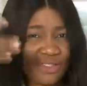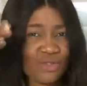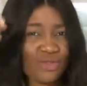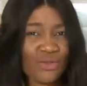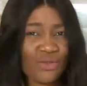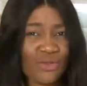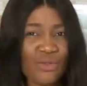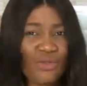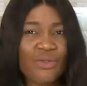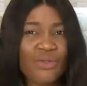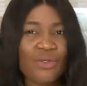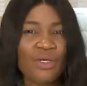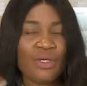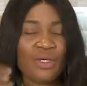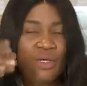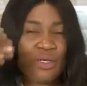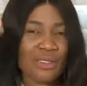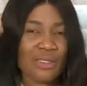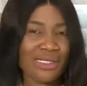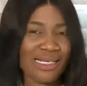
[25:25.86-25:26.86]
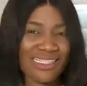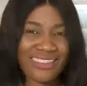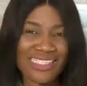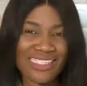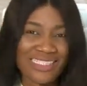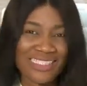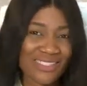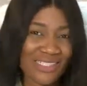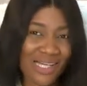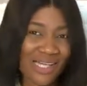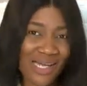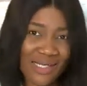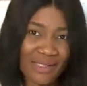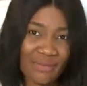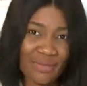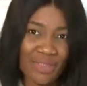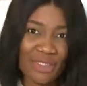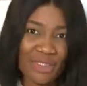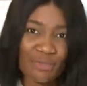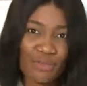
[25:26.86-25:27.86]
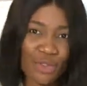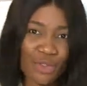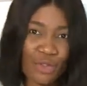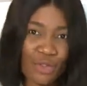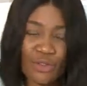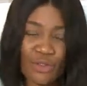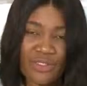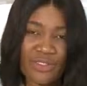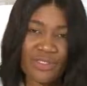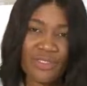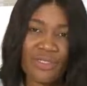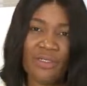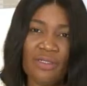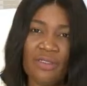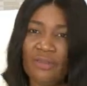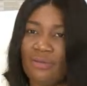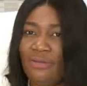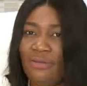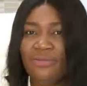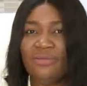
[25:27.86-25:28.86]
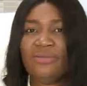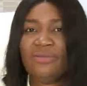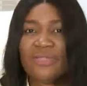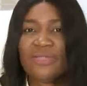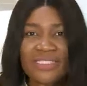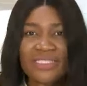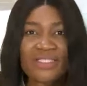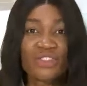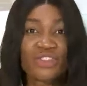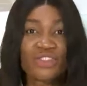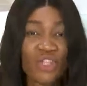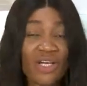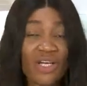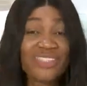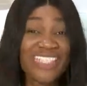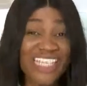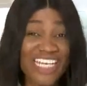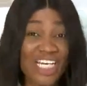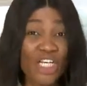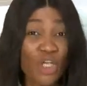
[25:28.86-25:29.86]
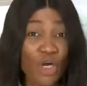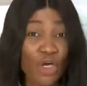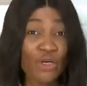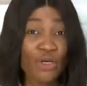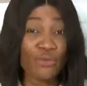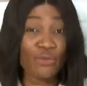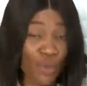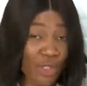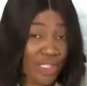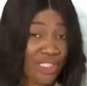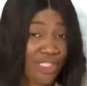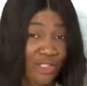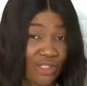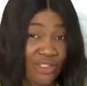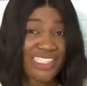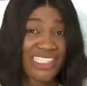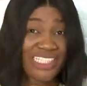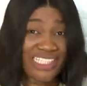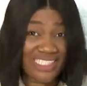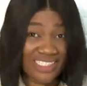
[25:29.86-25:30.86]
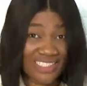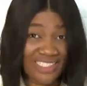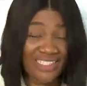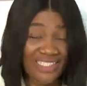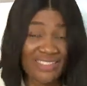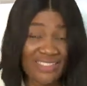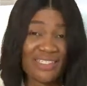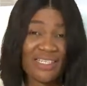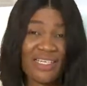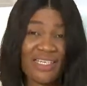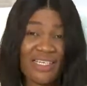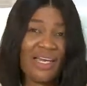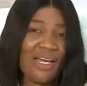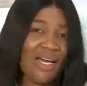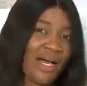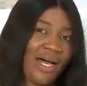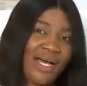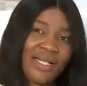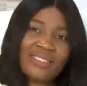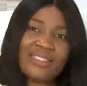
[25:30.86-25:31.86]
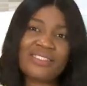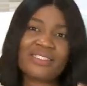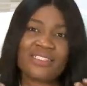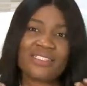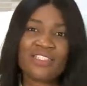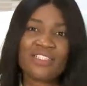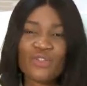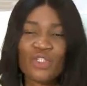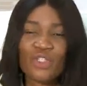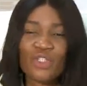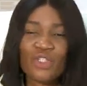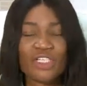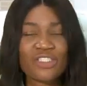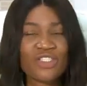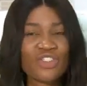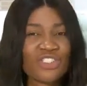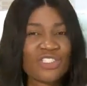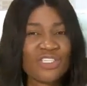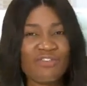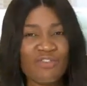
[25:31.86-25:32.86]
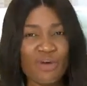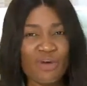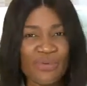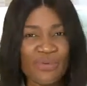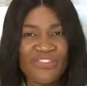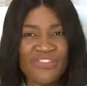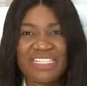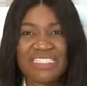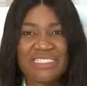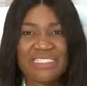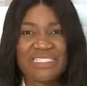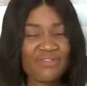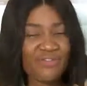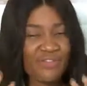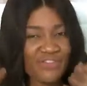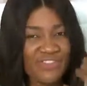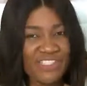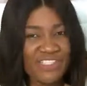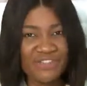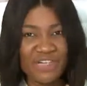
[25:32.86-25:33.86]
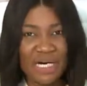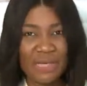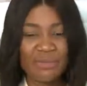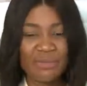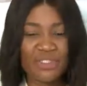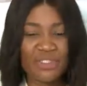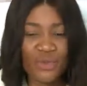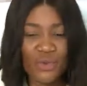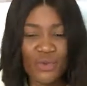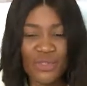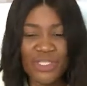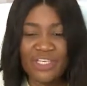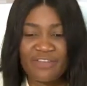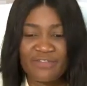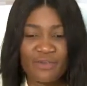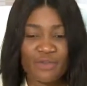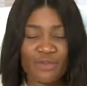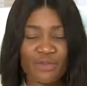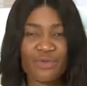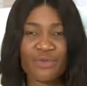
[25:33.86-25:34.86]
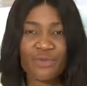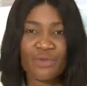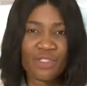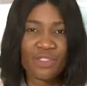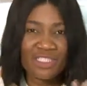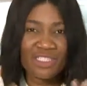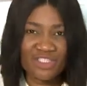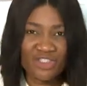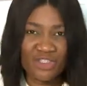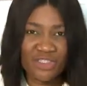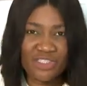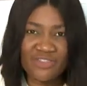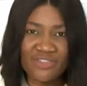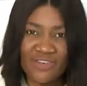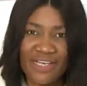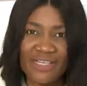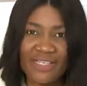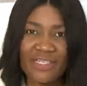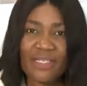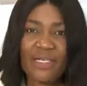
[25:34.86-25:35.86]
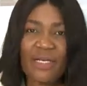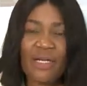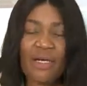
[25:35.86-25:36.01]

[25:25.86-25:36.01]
you know, at any time, because it does a lot of work on the kidneys. And if you're just using it for preventive, 50 gram is okay for you, it's just fine.